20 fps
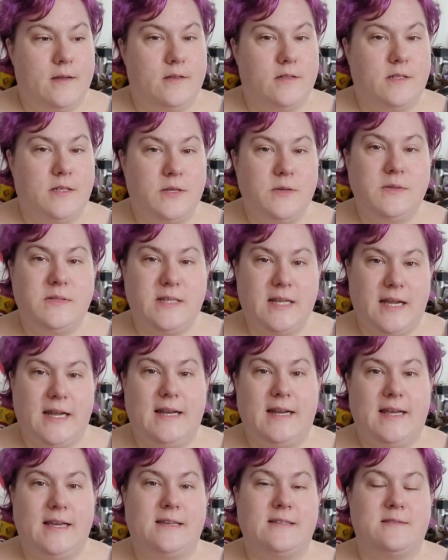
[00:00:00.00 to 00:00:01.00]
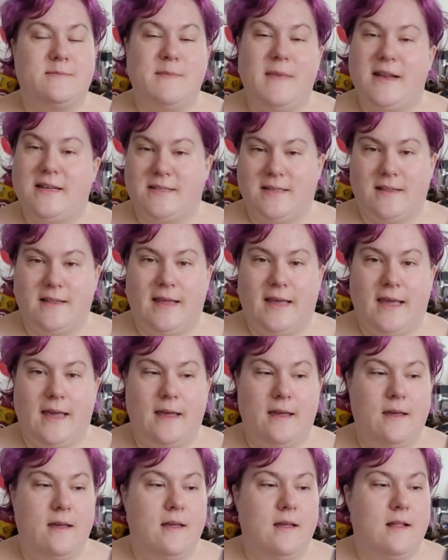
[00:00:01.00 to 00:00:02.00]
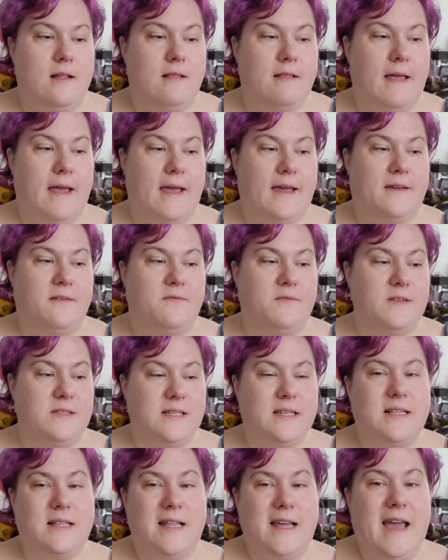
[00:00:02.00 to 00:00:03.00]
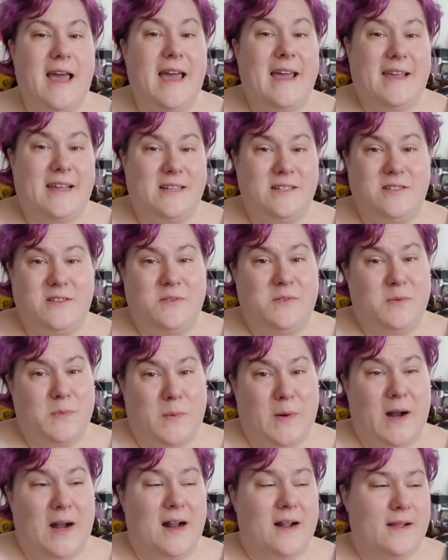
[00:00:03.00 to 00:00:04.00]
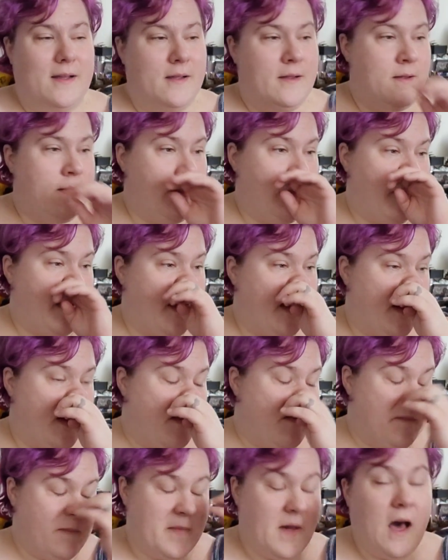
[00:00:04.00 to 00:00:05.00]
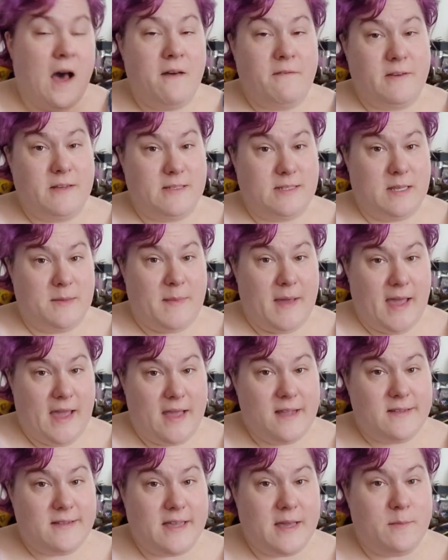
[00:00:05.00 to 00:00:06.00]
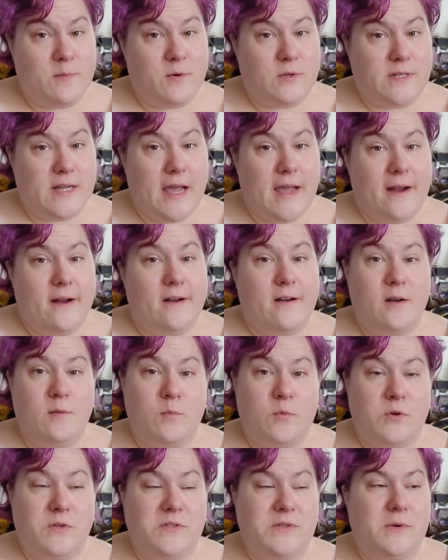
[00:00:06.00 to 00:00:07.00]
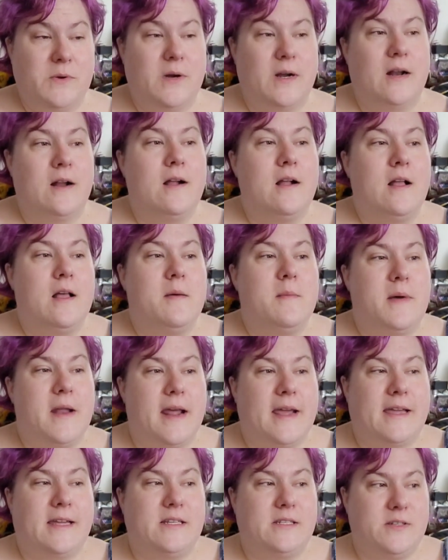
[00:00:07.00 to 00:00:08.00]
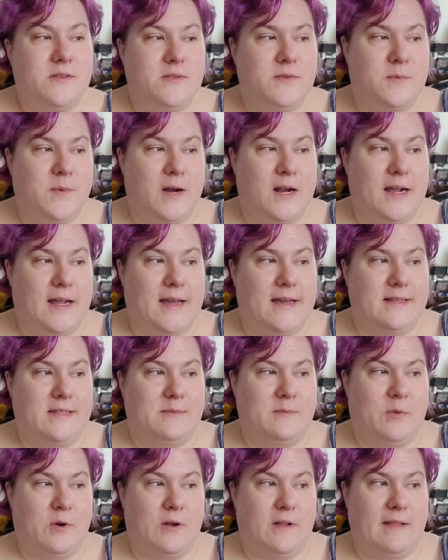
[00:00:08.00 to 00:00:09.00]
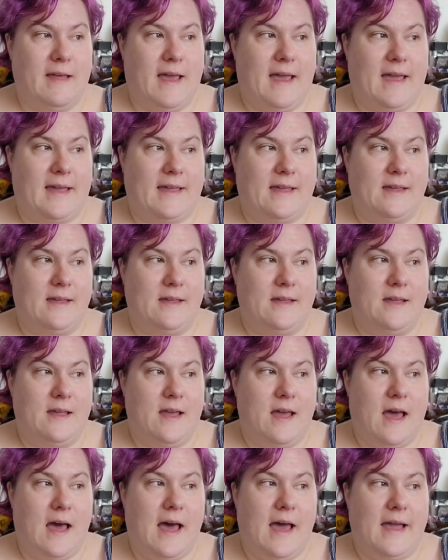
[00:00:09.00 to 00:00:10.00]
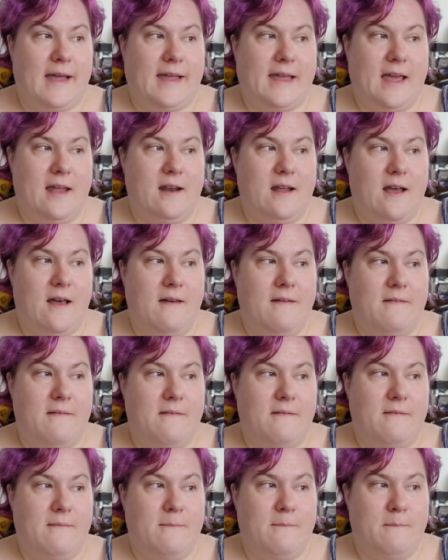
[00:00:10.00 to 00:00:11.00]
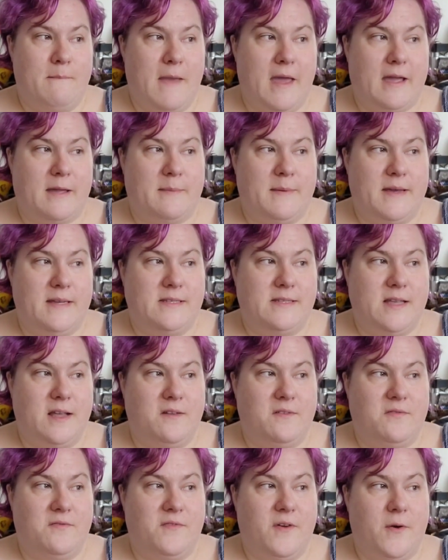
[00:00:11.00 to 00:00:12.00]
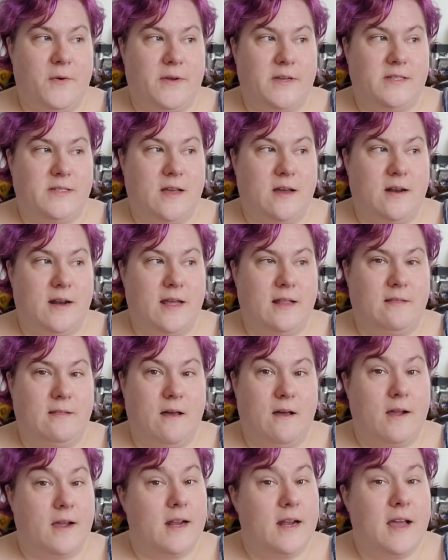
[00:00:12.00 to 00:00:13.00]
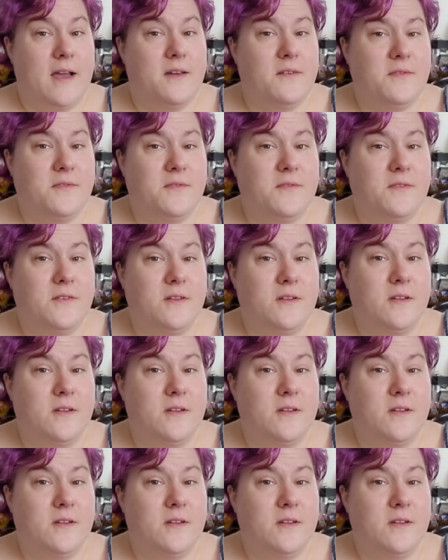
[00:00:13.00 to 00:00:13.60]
too tedious mentally. Like, physically, I can do the work. Obviously, my hands get more tired and more sore, but I can do the work. It's more like I cannot make myself focus on it long enough